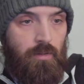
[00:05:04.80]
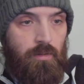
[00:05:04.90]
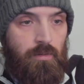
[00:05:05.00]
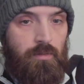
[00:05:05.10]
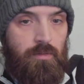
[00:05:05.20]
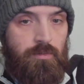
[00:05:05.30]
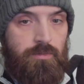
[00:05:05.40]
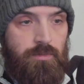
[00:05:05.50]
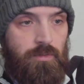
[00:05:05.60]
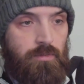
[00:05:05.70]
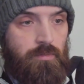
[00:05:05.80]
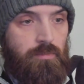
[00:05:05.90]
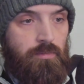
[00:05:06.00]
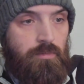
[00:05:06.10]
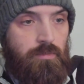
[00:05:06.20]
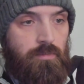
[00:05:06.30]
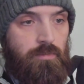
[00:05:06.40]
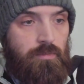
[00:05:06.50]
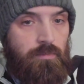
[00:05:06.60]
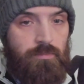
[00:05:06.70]
uh, so
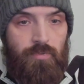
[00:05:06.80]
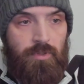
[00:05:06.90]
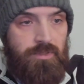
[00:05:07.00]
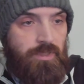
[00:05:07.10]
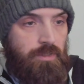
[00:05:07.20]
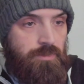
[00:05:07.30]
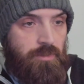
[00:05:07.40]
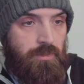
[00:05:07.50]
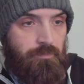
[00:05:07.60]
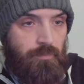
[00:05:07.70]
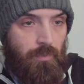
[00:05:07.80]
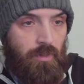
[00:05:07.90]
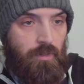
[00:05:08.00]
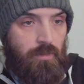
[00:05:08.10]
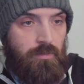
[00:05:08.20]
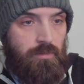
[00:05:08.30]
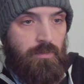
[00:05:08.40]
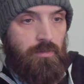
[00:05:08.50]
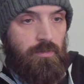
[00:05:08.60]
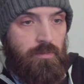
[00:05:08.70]
press enter and
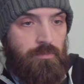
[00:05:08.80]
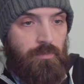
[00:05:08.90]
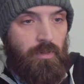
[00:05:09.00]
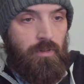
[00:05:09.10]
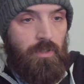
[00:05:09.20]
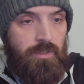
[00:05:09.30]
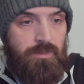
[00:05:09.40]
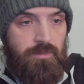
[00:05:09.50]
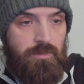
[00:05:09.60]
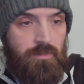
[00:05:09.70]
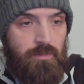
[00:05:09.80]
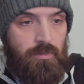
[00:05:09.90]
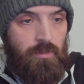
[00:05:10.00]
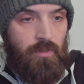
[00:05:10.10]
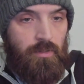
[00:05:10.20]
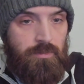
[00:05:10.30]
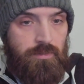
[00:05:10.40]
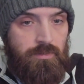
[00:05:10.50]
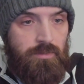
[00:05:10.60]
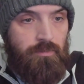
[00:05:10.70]
uh, if I list the
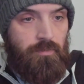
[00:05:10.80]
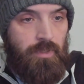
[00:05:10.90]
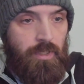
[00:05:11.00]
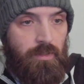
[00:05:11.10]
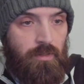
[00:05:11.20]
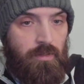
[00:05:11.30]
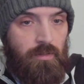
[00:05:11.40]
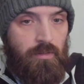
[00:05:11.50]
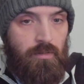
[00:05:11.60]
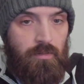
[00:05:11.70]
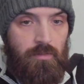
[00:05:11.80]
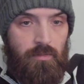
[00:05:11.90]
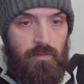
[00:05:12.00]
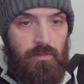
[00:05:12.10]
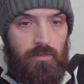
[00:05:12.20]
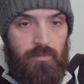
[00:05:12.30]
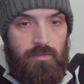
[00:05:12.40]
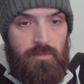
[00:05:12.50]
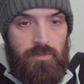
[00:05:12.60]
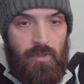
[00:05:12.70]
contents of that uh,
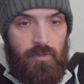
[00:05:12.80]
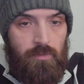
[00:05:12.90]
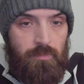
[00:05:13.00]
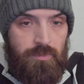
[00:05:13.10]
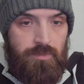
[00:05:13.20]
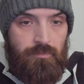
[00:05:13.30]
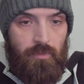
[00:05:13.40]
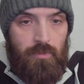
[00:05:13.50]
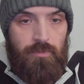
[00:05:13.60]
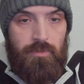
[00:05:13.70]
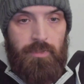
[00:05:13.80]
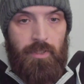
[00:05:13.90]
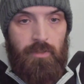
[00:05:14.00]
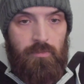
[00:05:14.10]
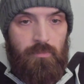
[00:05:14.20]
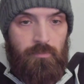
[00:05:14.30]
documents folder now